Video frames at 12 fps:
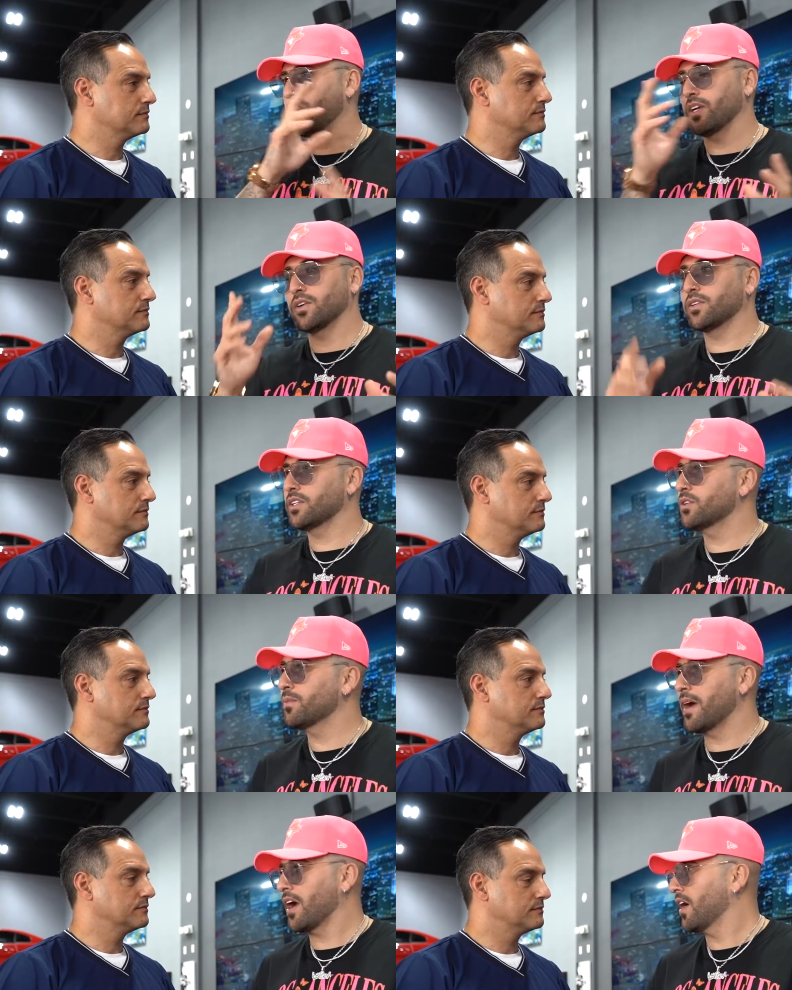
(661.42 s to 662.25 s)
Speaker 1: you know,
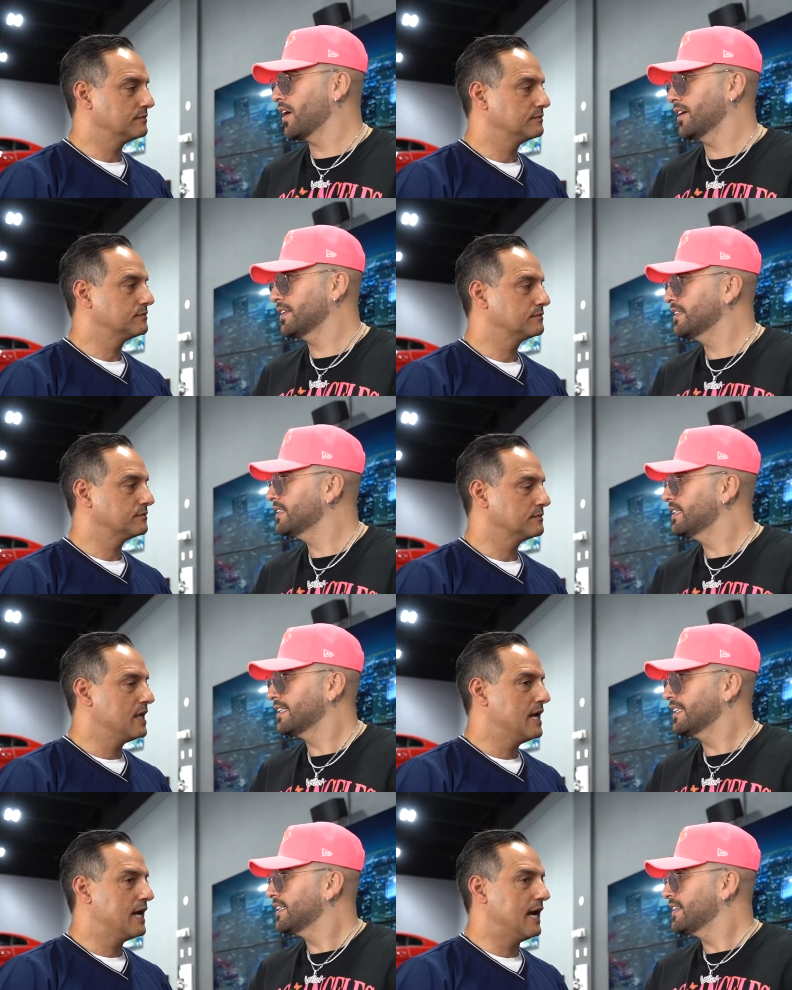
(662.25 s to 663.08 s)
do my art.
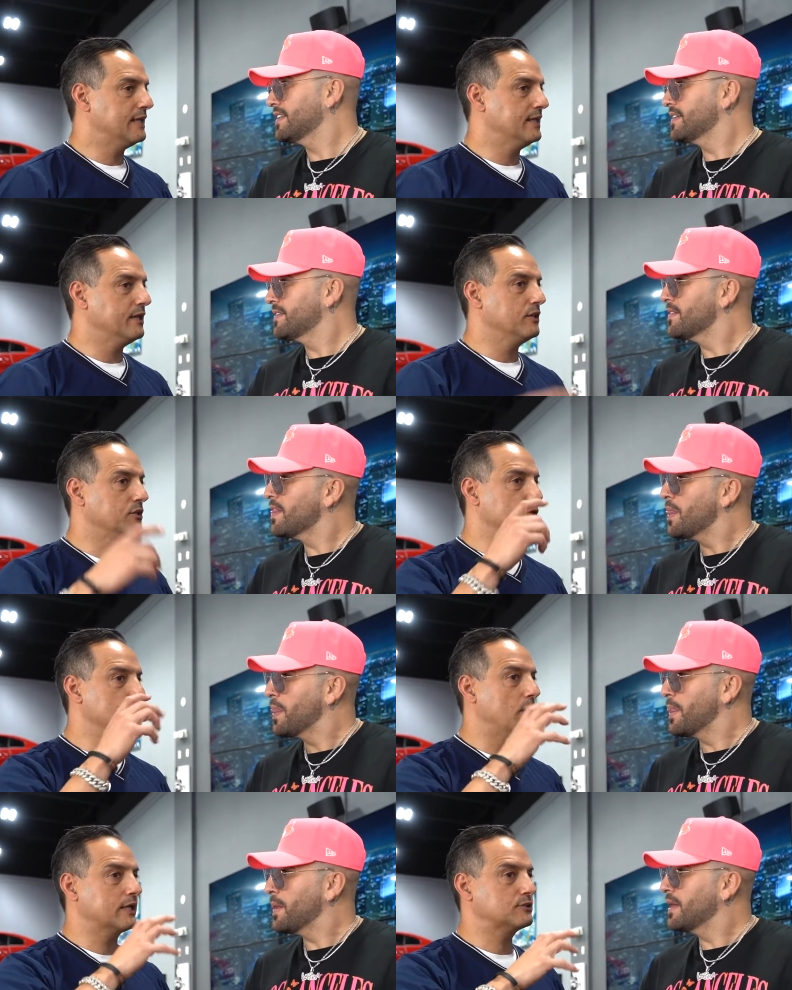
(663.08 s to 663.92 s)
Speaker 2: And then, do
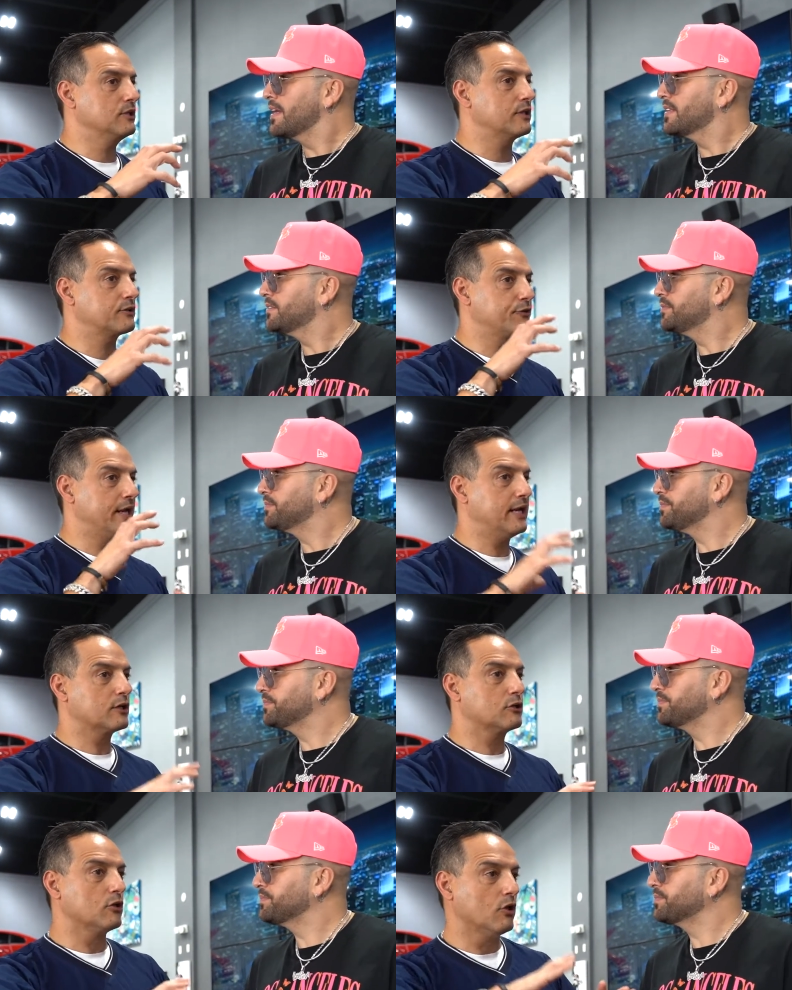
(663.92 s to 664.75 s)
you actually create
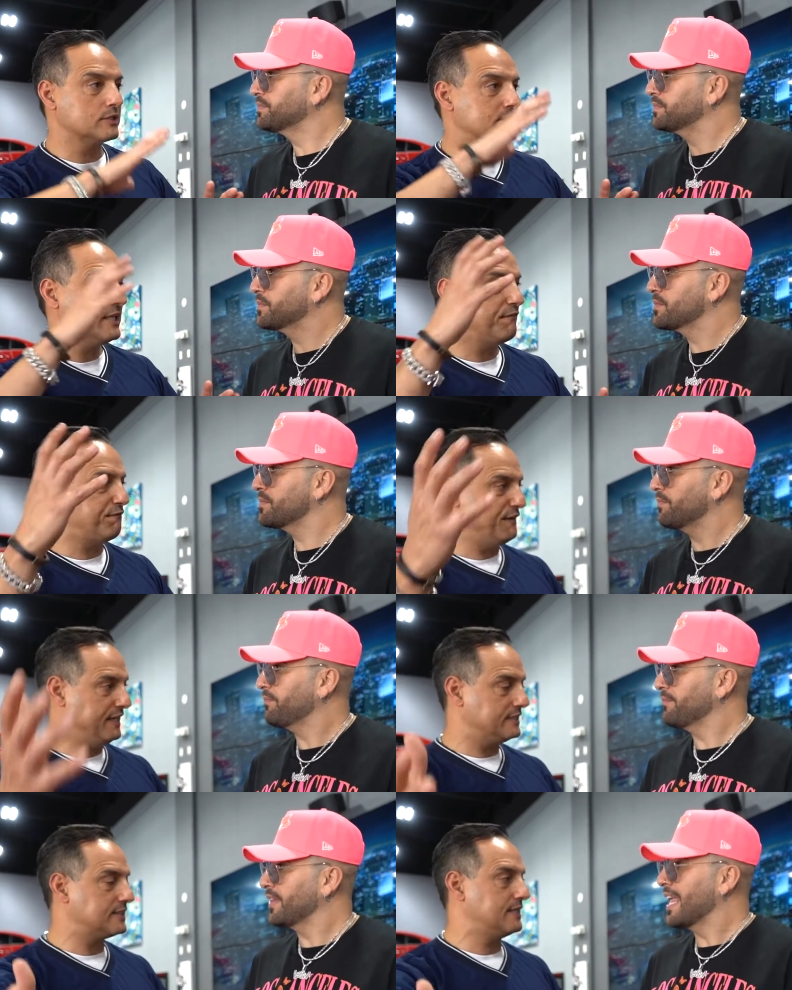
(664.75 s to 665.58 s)
a glossy
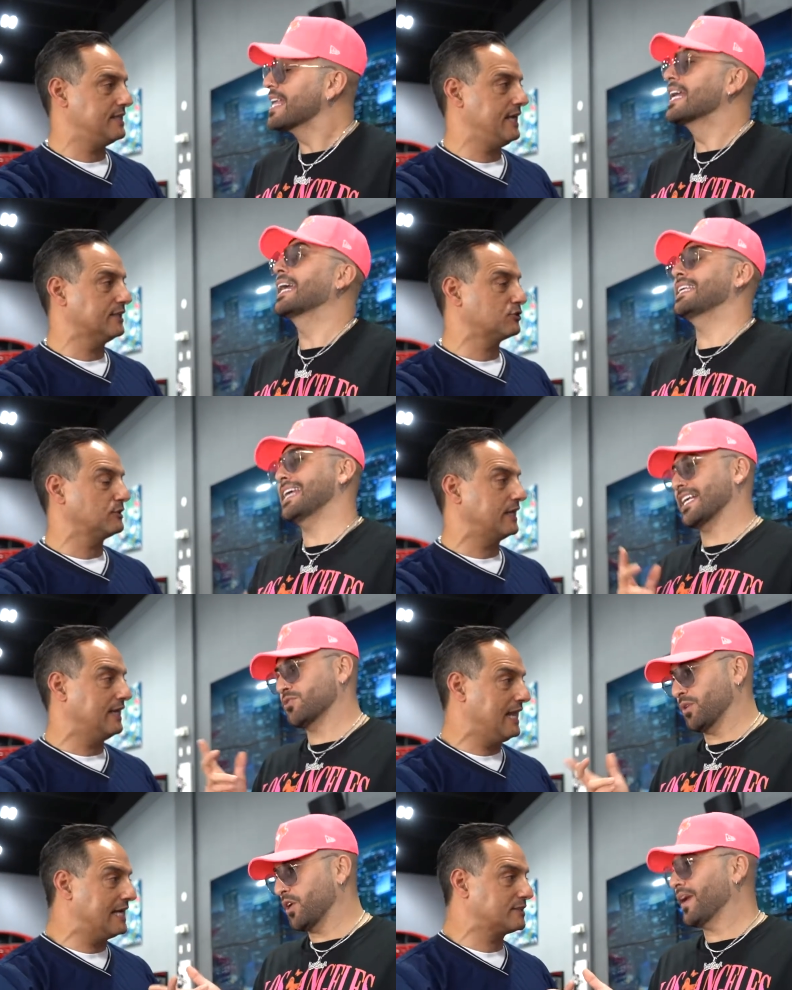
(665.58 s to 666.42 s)
finish at the end? So
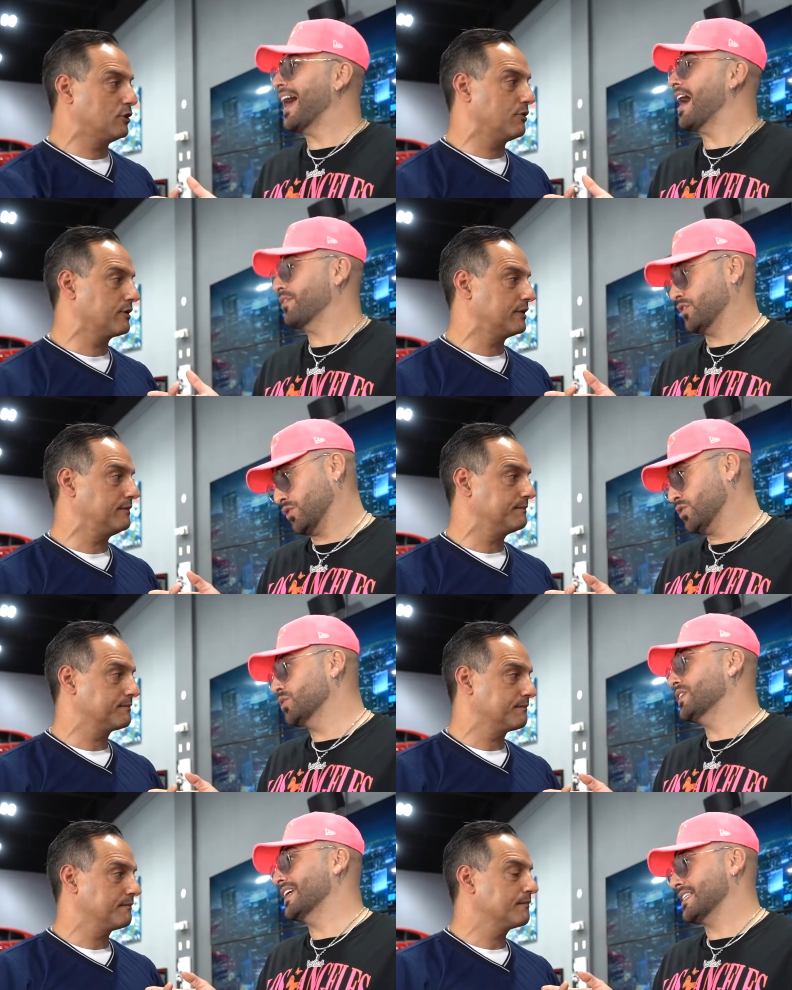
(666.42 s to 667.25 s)
yes, we're gonna longer? have to
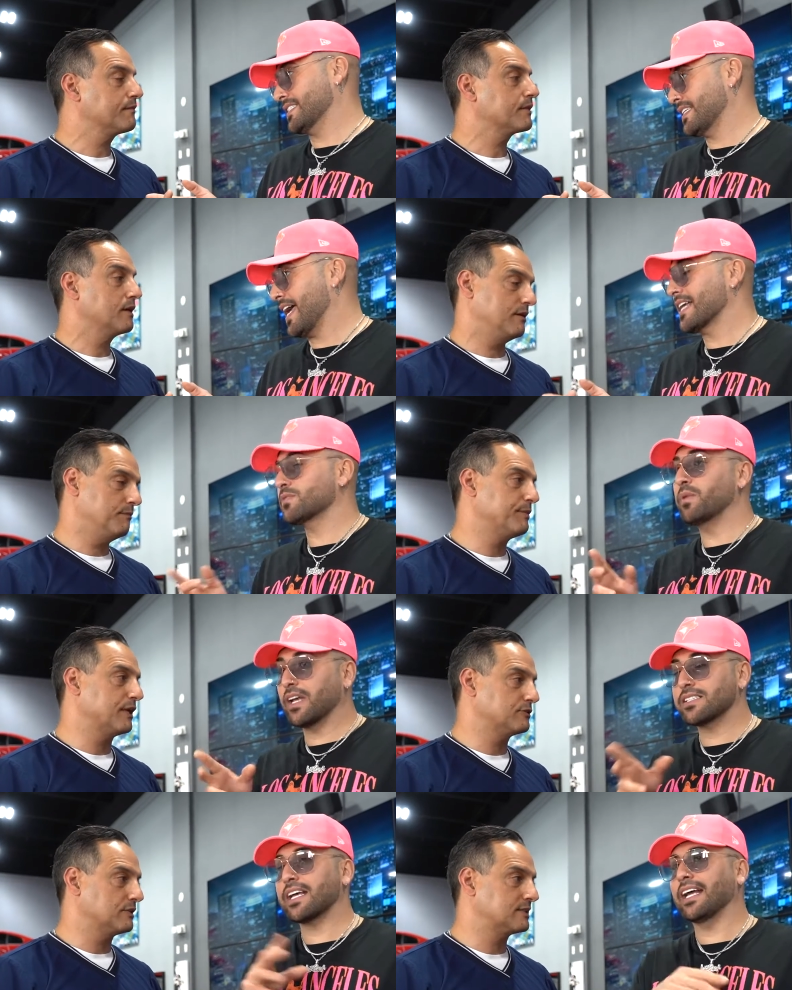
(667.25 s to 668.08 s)
Speaker 1: do this. Yes,
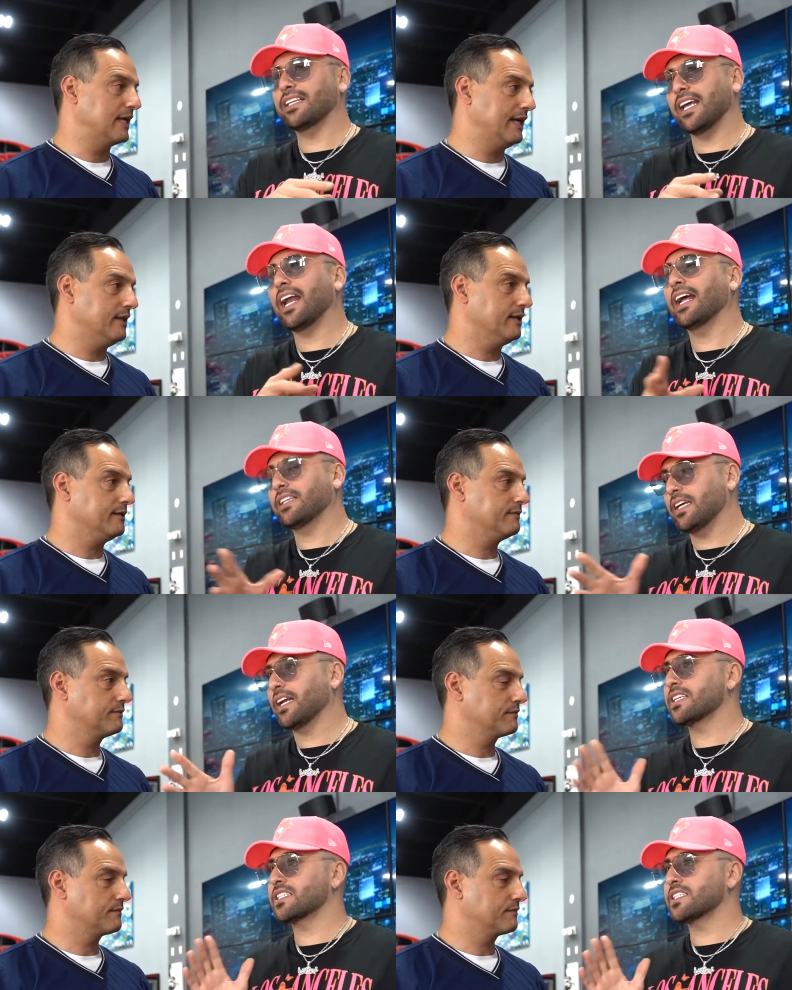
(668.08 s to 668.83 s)
because I did. I did a